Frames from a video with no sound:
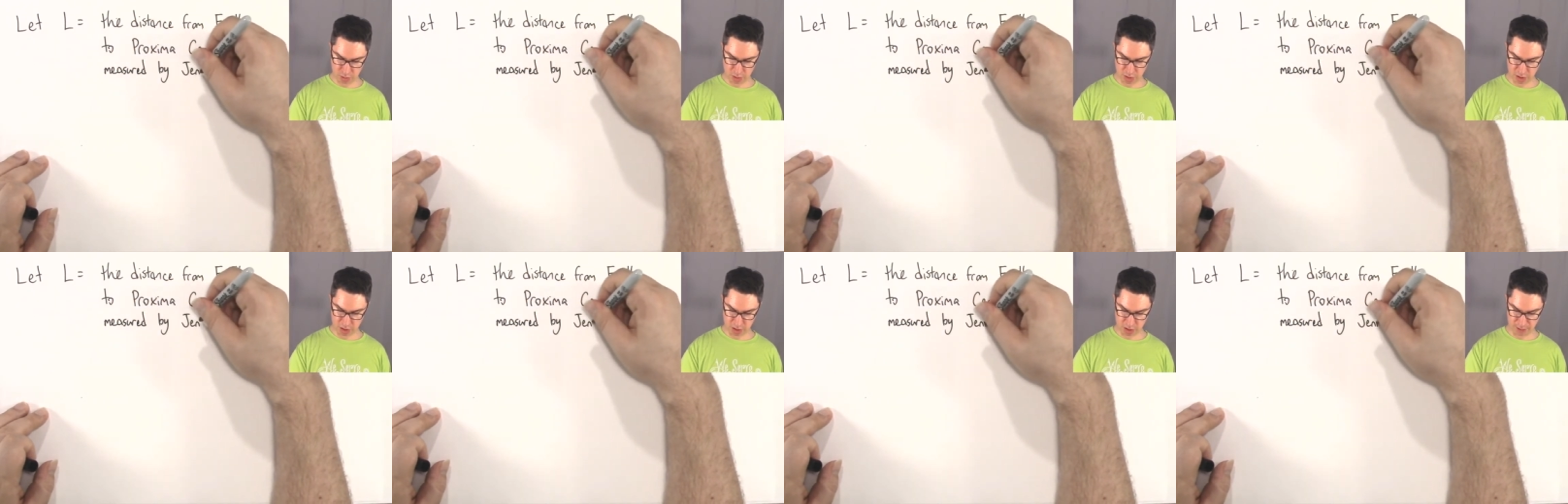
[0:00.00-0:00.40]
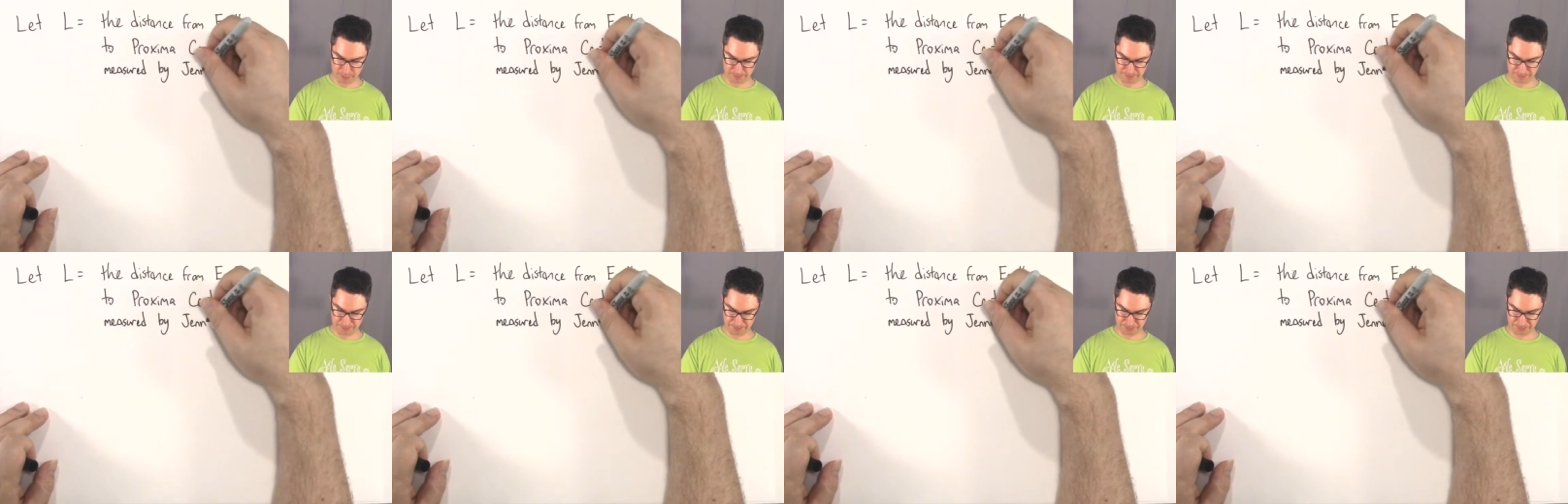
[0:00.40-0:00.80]
Okay.
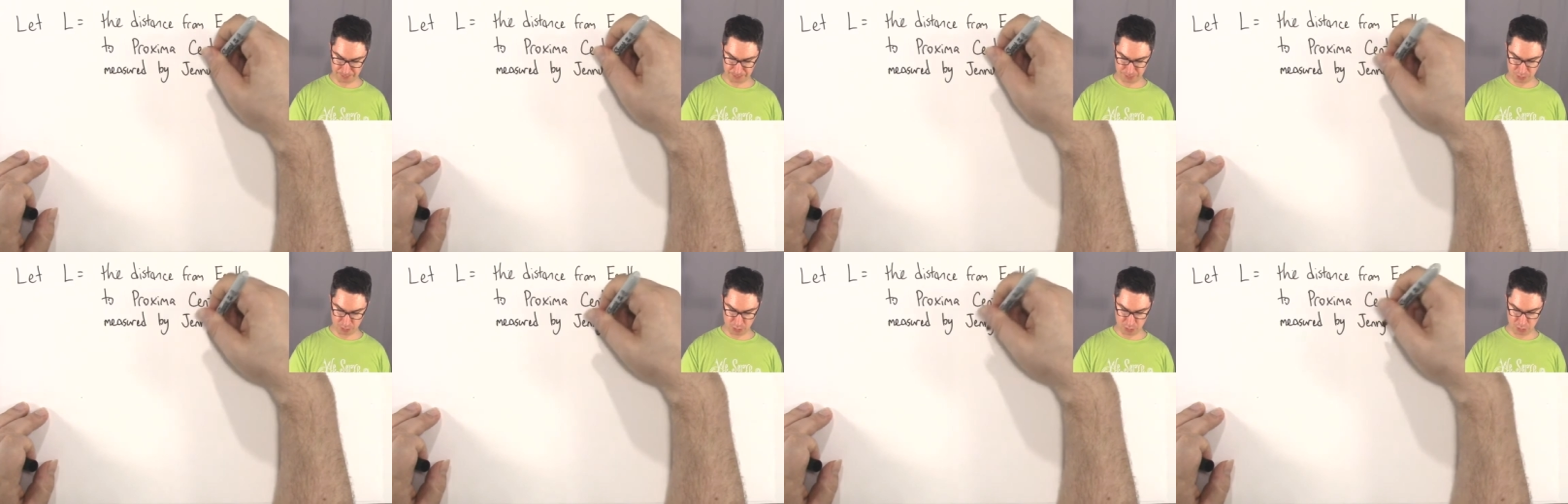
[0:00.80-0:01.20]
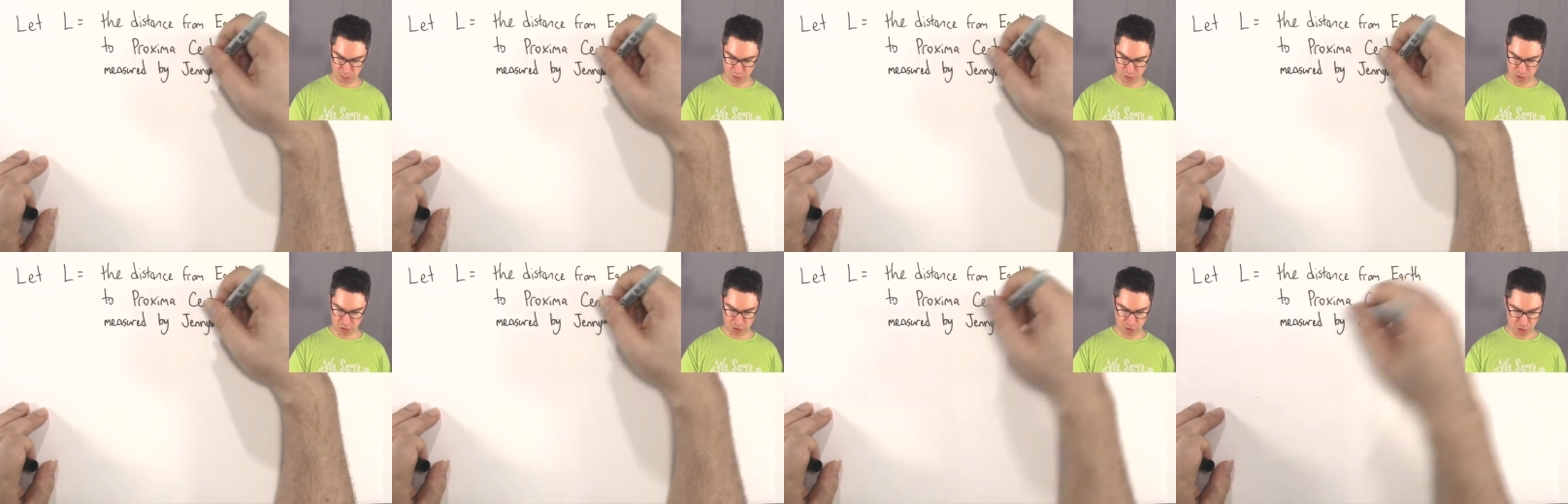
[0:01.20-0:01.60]

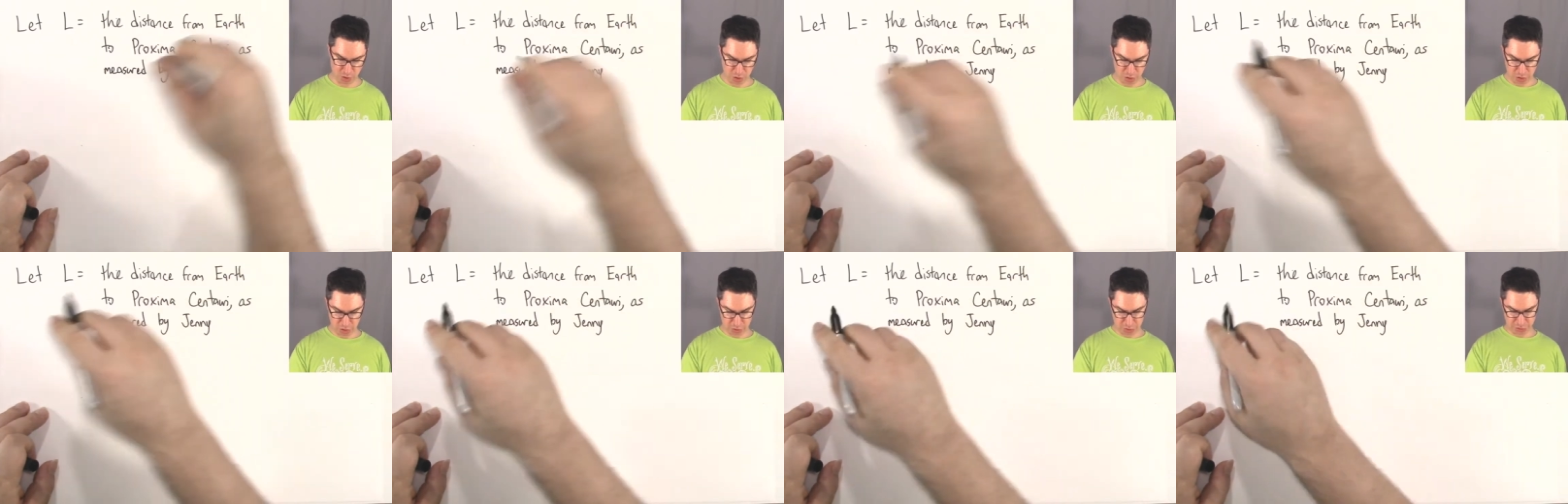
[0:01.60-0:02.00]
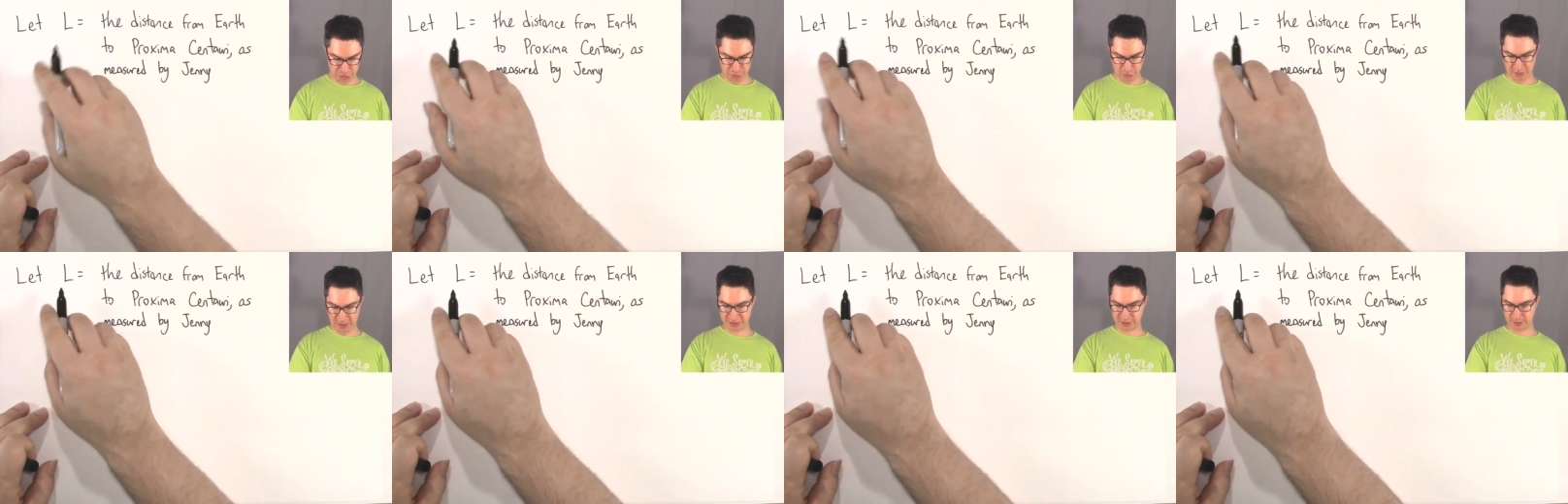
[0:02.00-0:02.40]

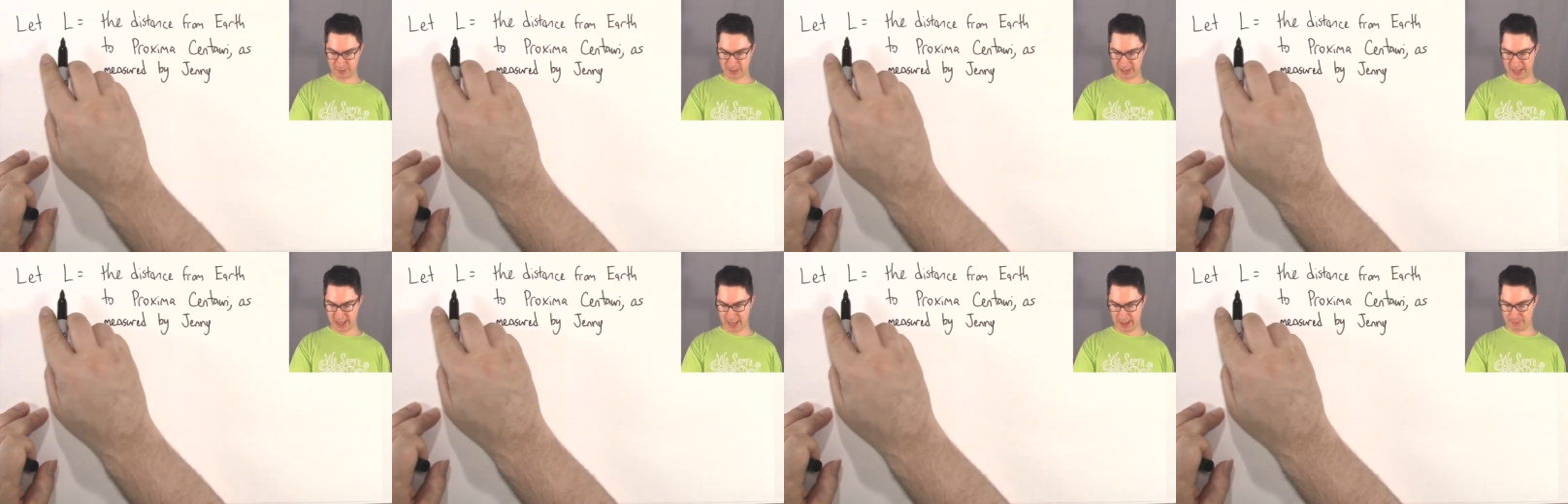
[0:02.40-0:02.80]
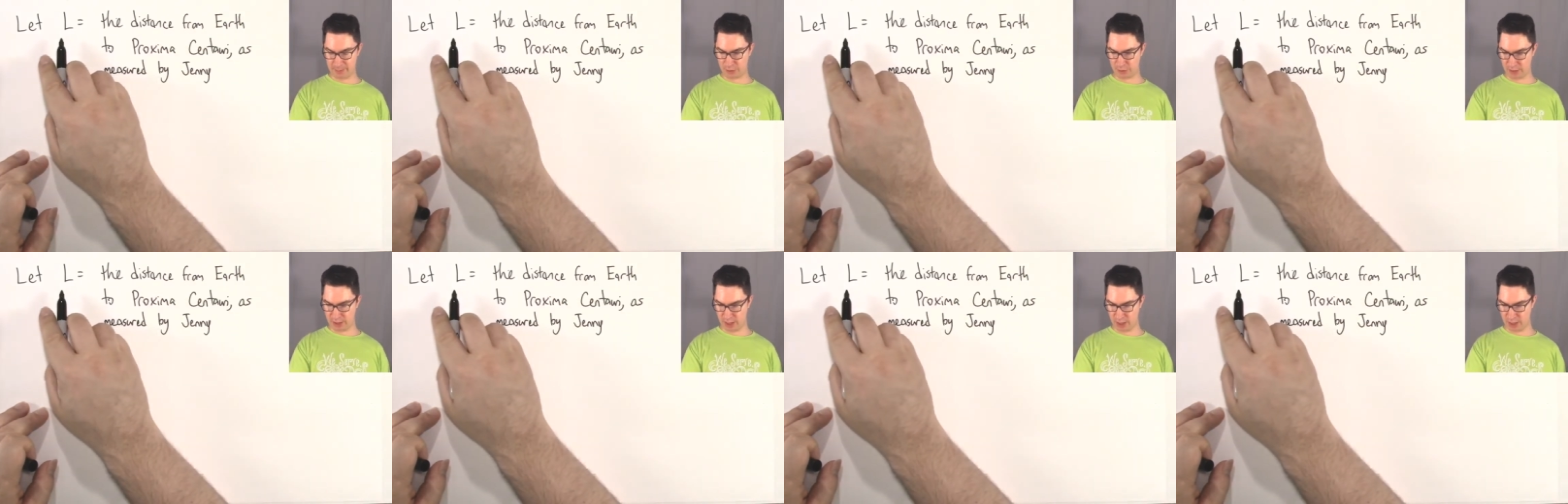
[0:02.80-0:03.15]
So that's going to be capital